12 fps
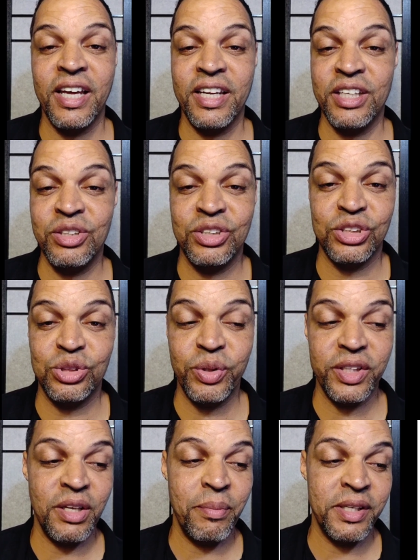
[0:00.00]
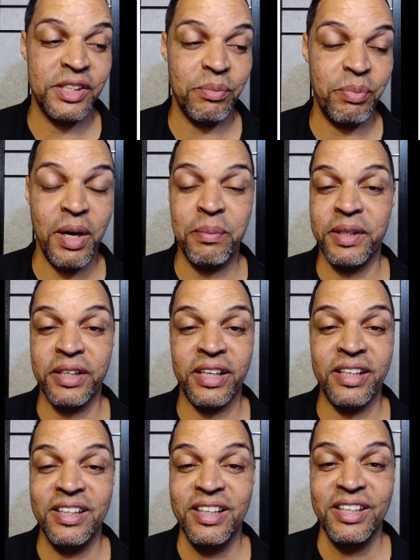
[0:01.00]
and then you just treat them as a
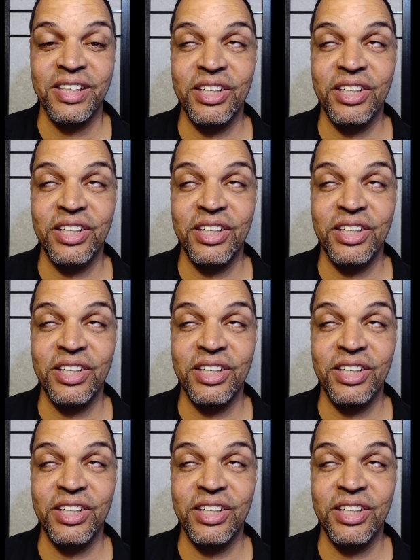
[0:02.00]
publican.